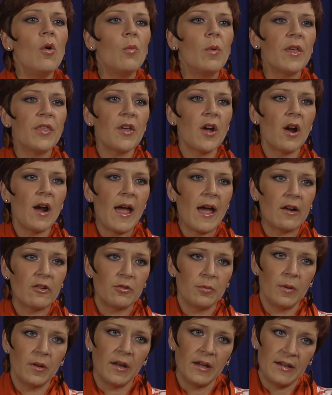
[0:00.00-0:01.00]
with our
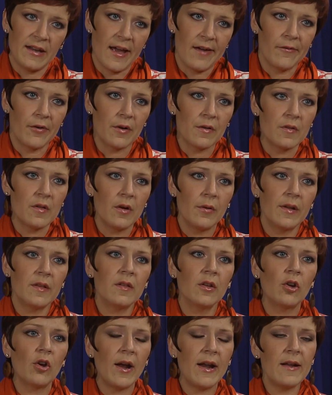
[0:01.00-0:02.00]
actual cadavers. So
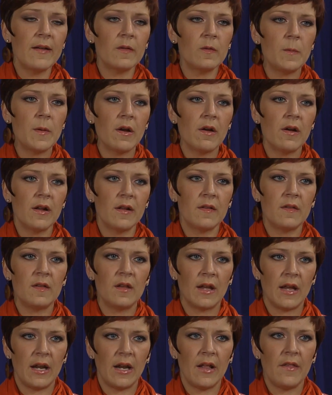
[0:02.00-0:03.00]
it's a great experience
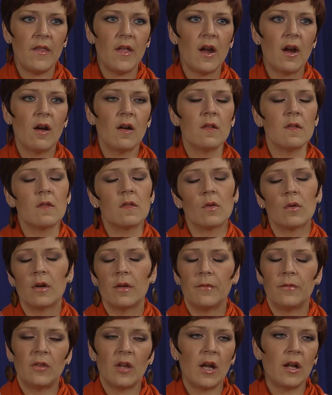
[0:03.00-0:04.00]
to get in there and sort
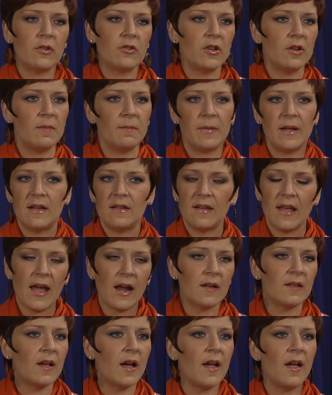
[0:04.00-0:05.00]
of touch and be
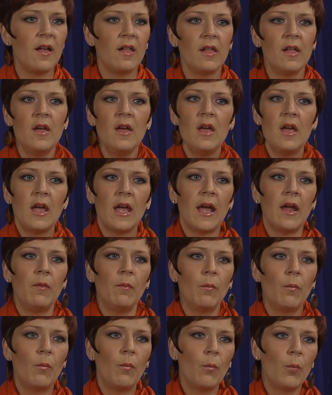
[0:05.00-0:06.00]
tactile
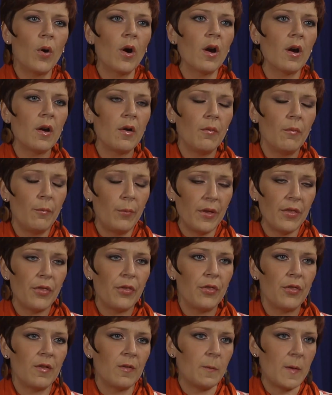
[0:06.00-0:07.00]
and work with
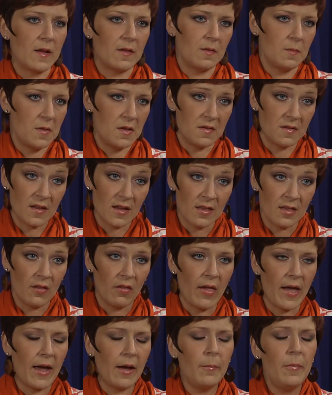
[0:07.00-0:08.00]
the specimens in the
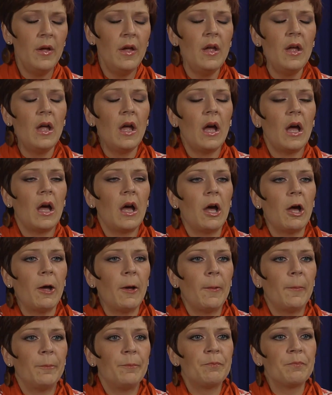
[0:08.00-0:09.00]
lab.
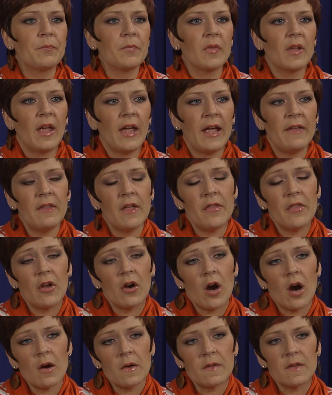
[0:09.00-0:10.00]
And then
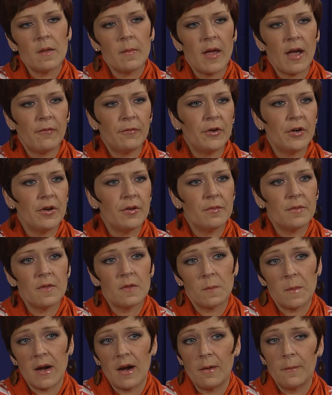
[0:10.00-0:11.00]
there are some
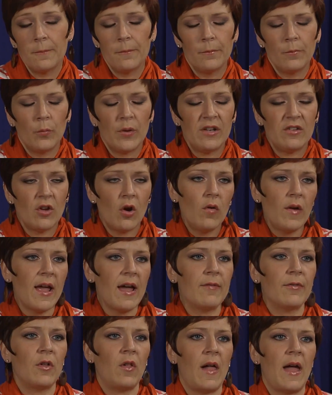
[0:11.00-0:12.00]
afternoons where we don't
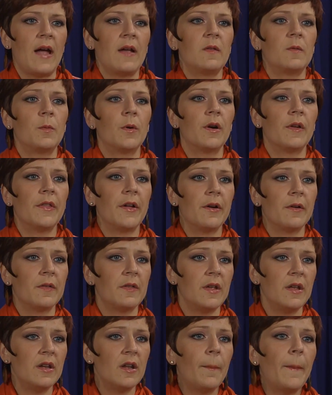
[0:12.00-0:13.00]
have class, where
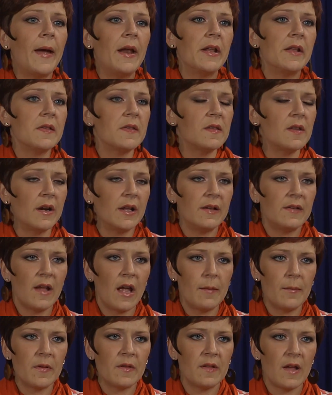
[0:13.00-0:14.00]
there's independent study
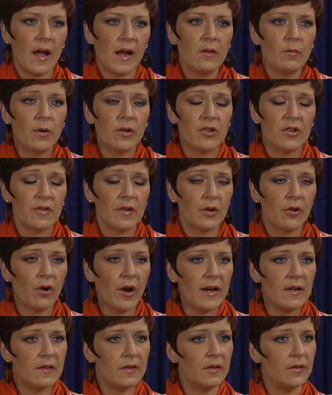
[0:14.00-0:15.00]
time assigned, which is a
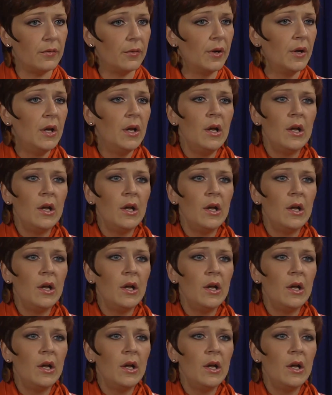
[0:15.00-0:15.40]
great to